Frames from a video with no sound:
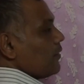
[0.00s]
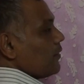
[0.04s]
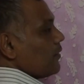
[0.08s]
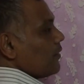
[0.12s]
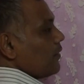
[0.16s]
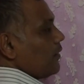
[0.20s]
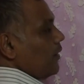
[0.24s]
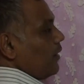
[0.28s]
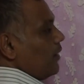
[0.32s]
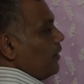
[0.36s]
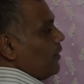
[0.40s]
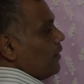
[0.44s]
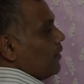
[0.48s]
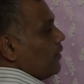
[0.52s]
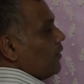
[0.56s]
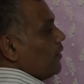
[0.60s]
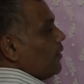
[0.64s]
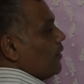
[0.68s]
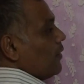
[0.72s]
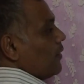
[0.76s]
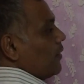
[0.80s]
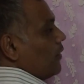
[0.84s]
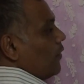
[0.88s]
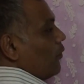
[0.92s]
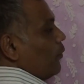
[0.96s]
right?
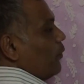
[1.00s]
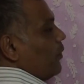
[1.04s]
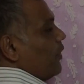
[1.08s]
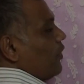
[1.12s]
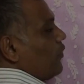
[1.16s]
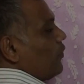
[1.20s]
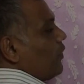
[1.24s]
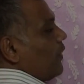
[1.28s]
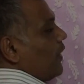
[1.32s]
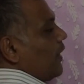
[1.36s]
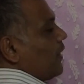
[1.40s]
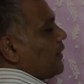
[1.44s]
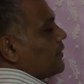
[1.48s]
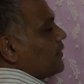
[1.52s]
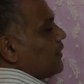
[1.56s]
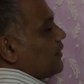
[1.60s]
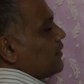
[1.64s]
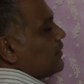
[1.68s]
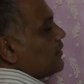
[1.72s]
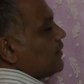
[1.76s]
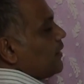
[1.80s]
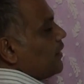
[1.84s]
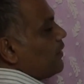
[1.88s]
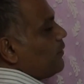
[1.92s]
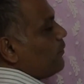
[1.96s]
Now between x
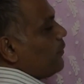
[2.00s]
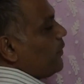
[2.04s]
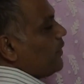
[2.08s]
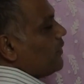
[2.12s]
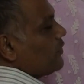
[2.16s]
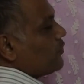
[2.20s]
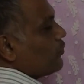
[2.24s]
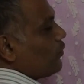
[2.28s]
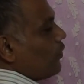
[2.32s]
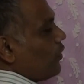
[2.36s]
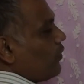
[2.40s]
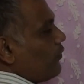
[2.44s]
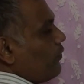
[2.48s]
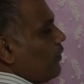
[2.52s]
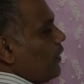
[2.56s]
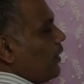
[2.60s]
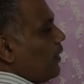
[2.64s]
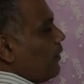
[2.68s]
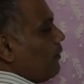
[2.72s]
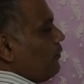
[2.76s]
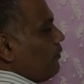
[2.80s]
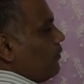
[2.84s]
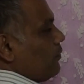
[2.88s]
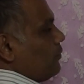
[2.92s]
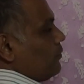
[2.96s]
and z means what
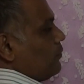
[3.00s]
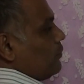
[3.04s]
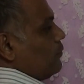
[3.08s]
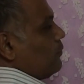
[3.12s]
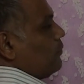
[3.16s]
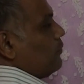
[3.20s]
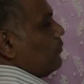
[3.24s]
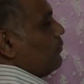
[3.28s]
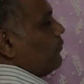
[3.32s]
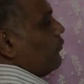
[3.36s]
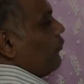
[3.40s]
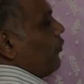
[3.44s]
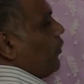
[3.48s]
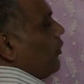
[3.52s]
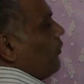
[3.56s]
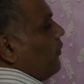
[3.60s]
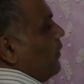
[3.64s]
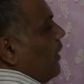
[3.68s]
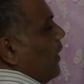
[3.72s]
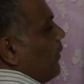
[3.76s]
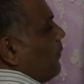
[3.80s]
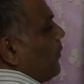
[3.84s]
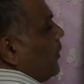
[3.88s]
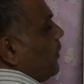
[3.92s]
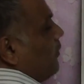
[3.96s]
will
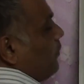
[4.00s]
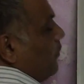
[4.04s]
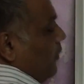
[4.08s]
happen